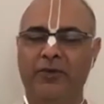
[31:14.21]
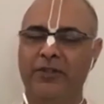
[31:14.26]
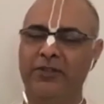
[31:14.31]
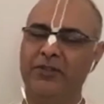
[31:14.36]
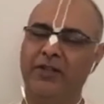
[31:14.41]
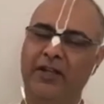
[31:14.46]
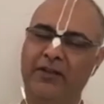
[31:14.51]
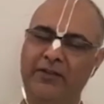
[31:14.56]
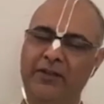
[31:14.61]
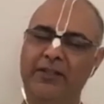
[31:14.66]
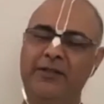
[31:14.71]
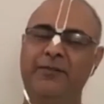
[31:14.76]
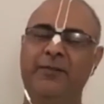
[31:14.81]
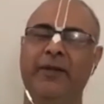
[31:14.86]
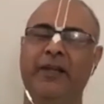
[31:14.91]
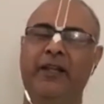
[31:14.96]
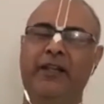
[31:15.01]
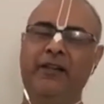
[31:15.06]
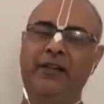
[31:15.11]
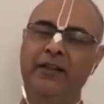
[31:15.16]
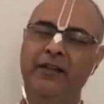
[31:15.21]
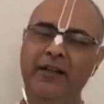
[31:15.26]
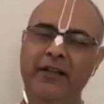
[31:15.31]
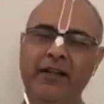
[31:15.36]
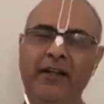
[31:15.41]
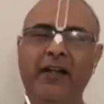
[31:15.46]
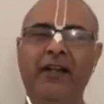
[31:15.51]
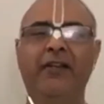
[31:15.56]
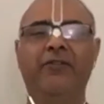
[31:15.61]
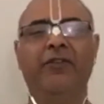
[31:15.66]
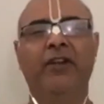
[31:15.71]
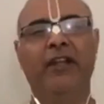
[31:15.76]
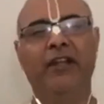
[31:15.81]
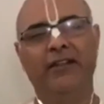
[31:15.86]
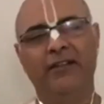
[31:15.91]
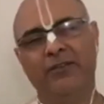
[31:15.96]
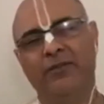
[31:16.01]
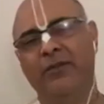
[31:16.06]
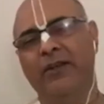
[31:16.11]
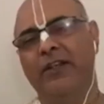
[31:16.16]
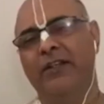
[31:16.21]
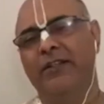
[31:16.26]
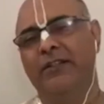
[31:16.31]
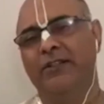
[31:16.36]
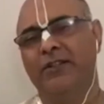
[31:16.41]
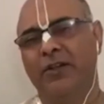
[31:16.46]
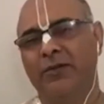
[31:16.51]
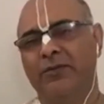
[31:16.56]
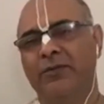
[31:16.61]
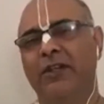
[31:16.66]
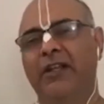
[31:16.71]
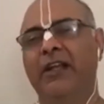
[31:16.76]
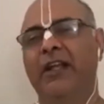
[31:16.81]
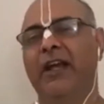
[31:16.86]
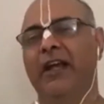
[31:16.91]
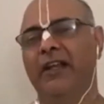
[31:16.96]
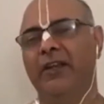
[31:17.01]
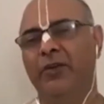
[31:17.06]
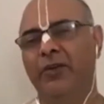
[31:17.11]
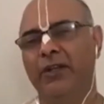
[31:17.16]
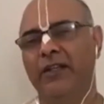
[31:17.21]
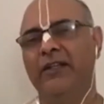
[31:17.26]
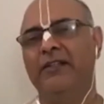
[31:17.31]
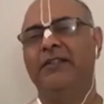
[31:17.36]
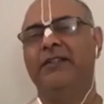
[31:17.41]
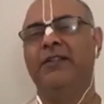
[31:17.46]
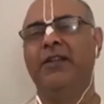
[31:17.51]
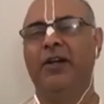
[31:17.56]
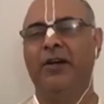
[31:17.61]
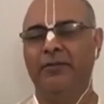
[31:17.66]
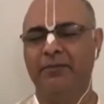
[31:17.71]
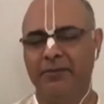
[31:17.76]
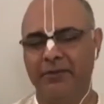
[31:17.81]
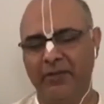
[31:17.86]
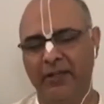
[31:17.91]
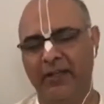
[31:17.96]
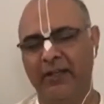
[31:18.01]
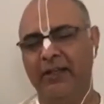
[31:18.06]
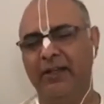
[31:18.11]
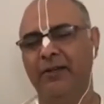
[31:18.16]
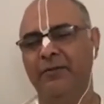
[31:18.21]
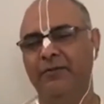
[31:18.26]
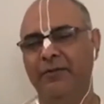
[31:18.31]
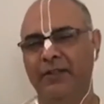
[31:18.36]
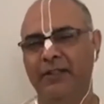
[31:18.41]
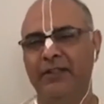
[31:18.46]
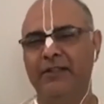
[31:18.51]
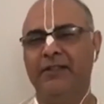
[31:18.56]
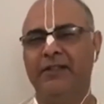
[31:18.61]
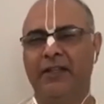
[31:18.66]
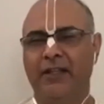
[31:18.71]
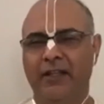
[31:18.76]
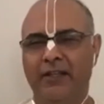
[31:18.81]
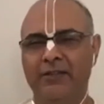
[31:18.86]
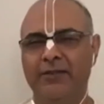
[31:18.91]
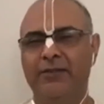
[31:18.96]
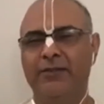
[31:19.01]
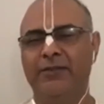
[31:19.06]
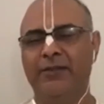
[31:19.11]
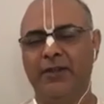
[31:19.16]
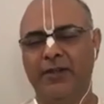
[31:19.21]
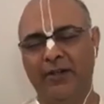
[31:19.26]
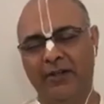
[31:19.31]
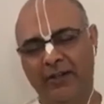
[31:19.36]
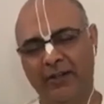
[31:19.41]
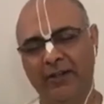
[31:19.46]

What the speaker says: So I have this bell, it rings. When it stops ringing, I know he has stopped. So I come with the stick, as you saw.